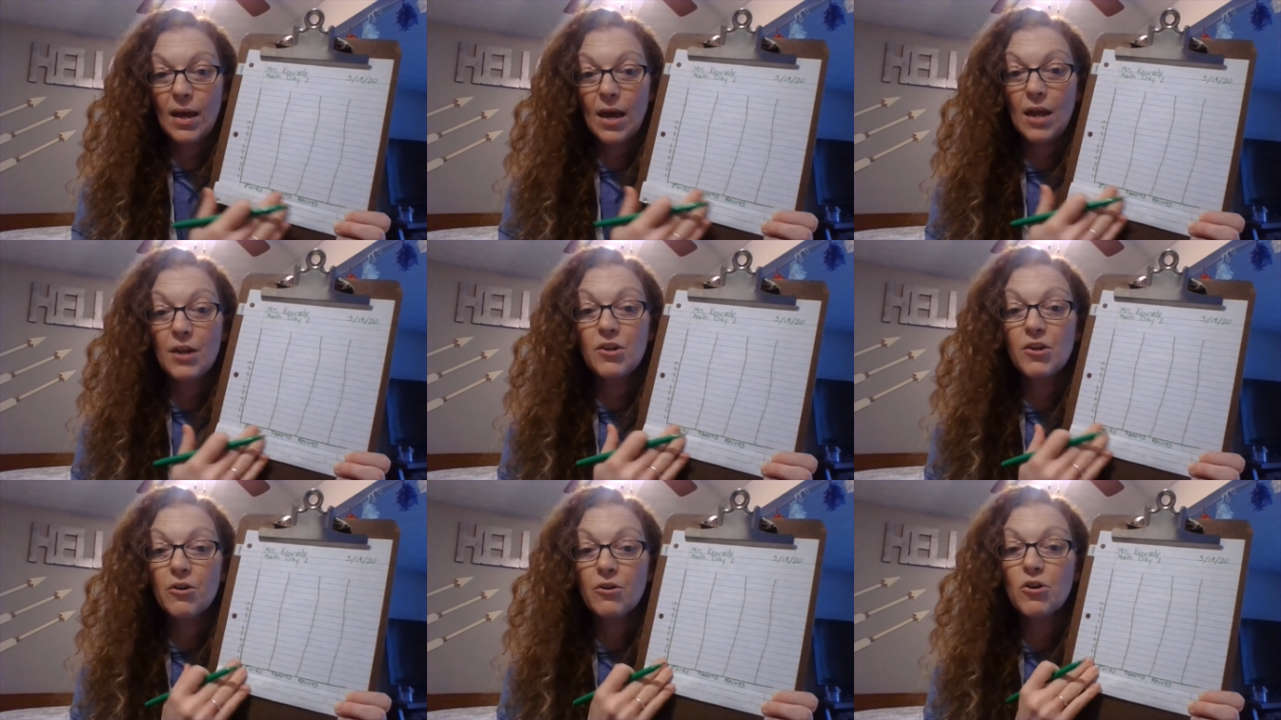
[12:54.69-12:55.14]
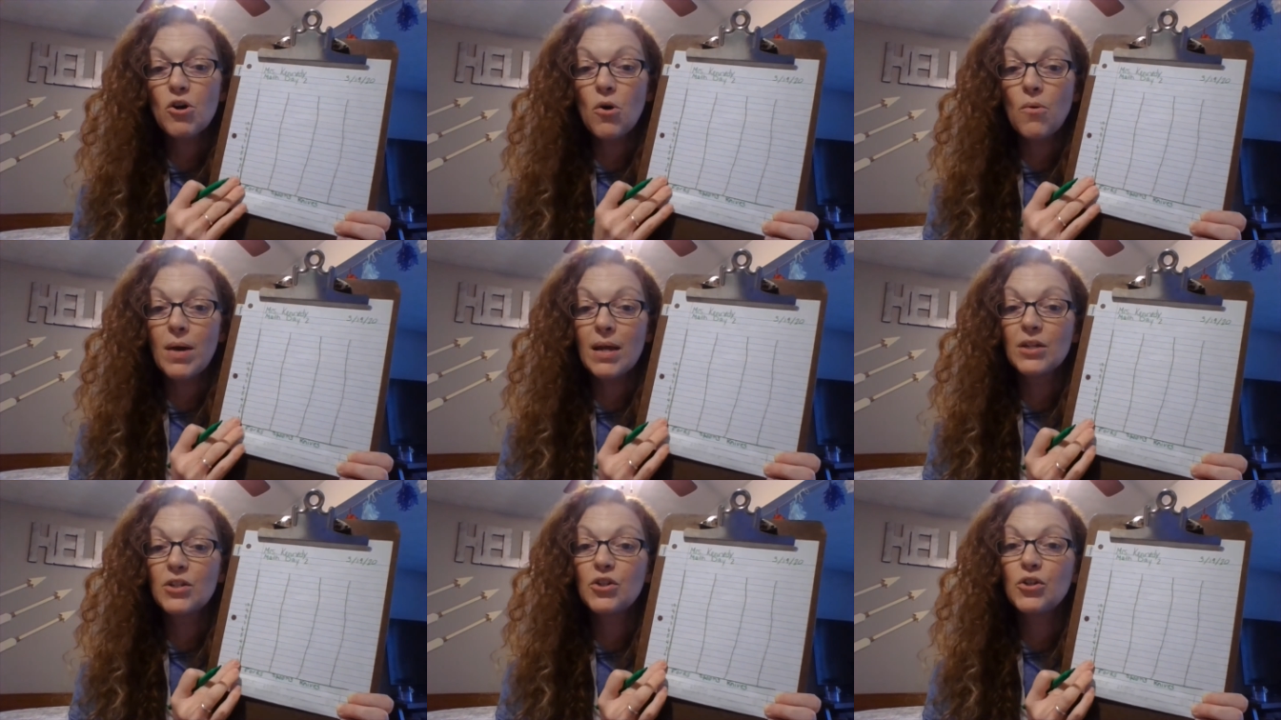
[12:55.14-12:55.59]
And you're
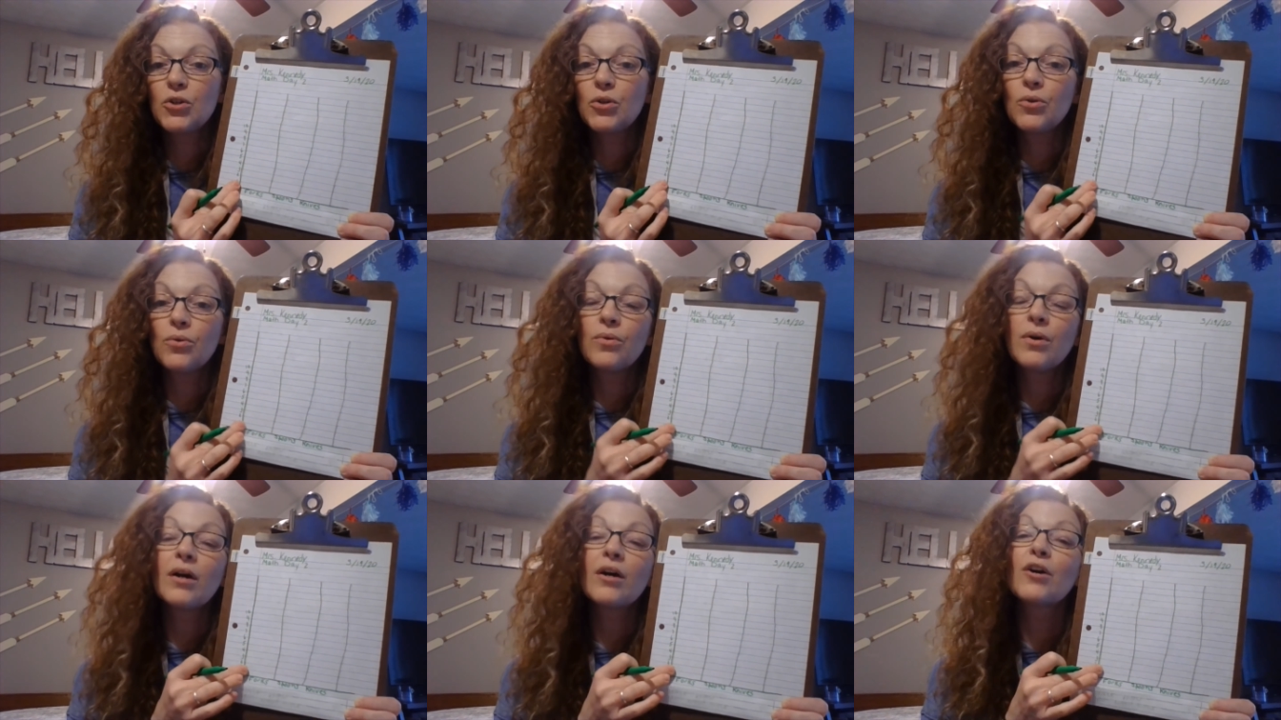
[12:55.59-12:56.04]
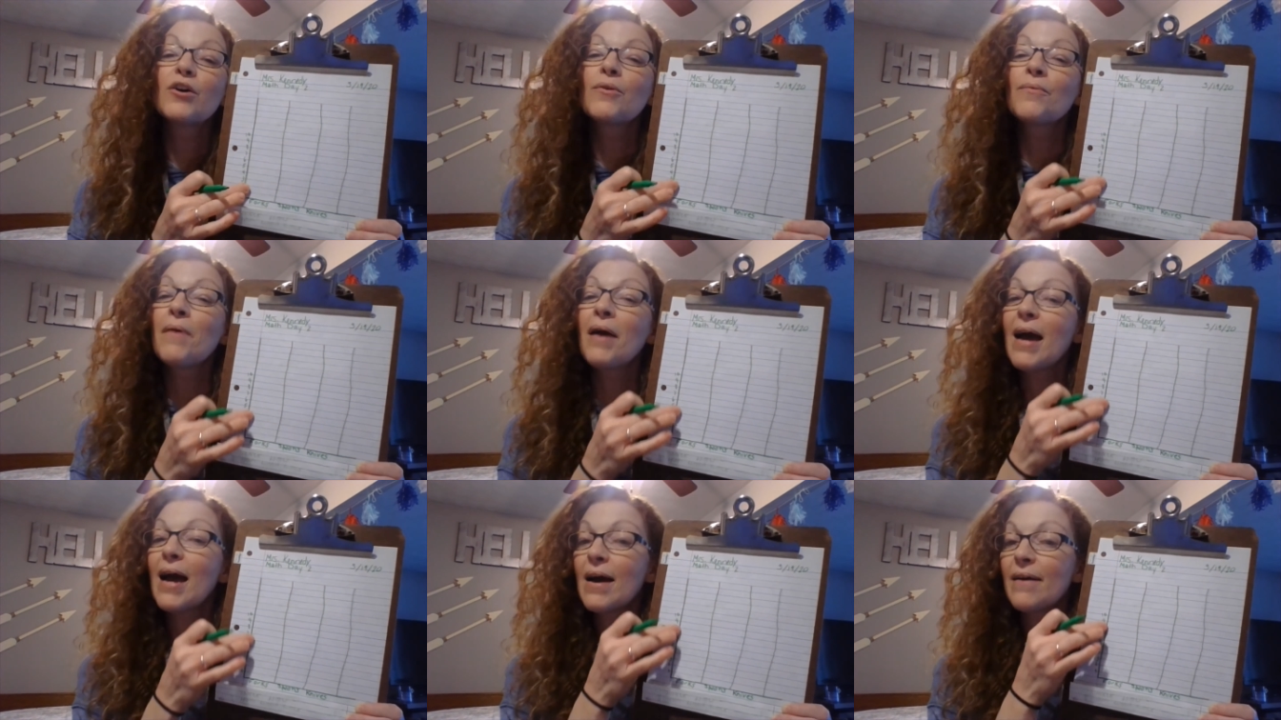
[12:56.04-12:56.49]
going to
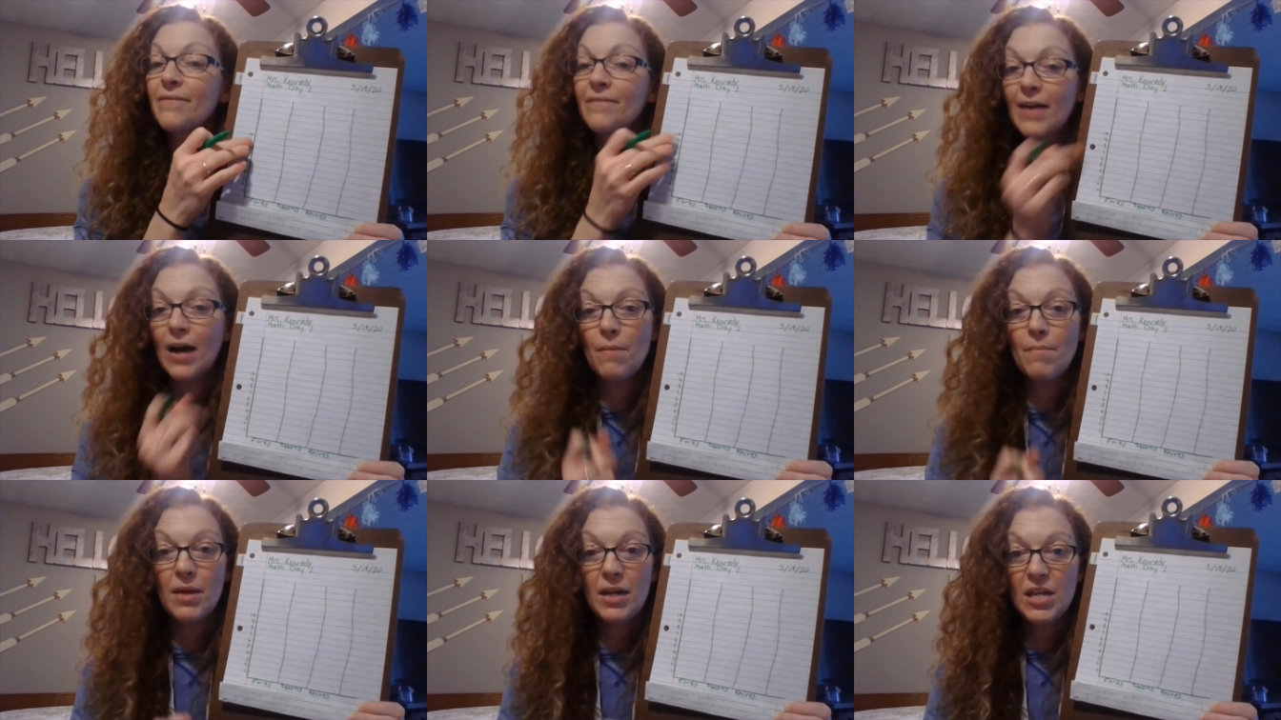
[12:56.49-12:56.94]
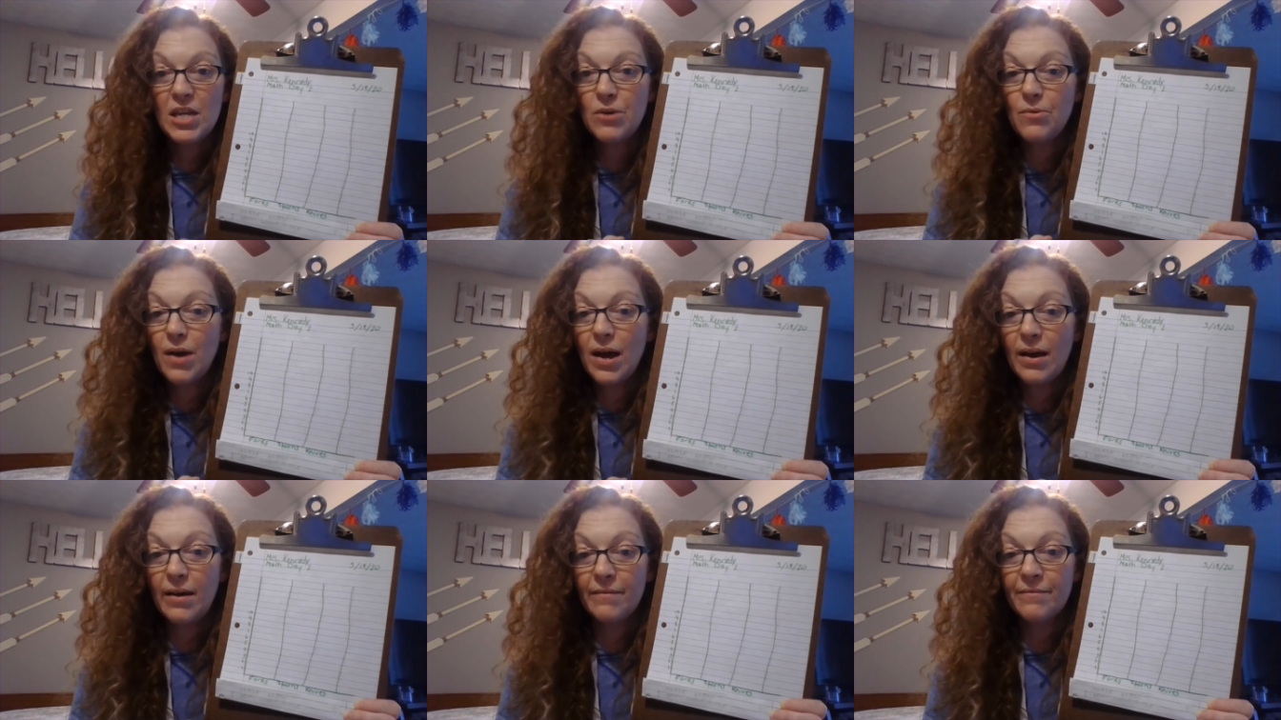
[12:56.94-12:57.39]
graph how many
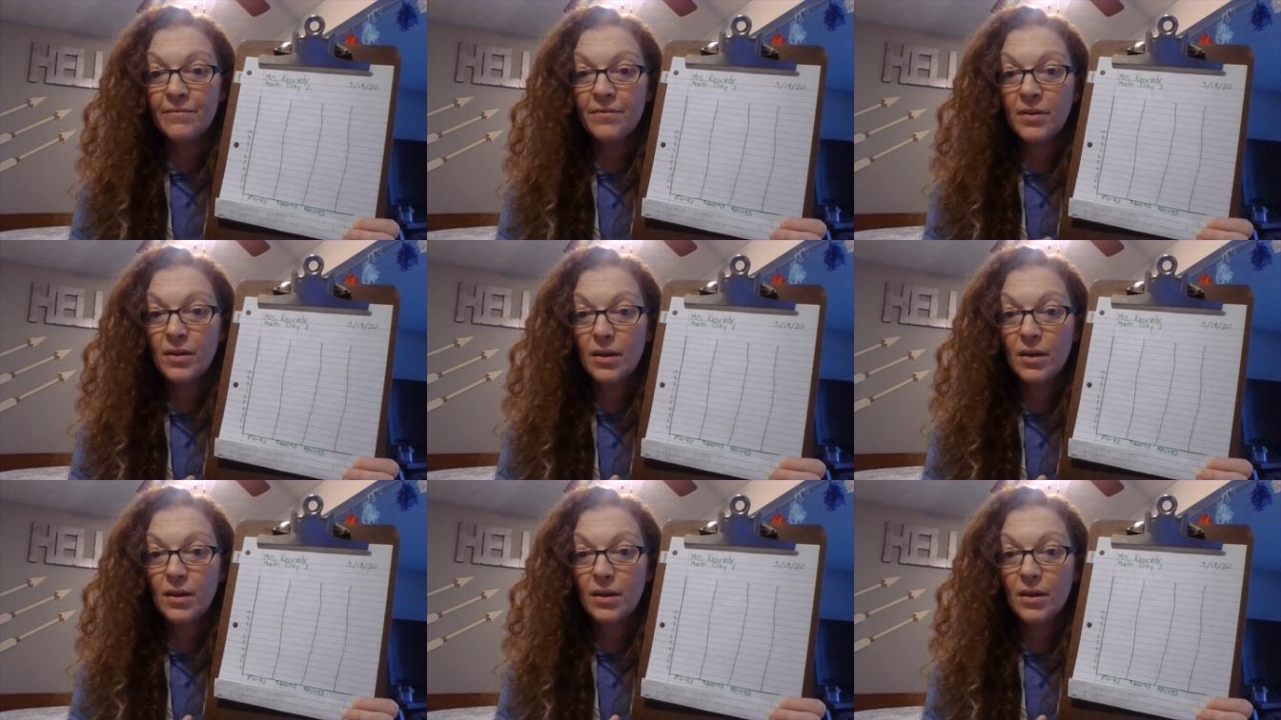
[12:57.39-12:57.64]
you have.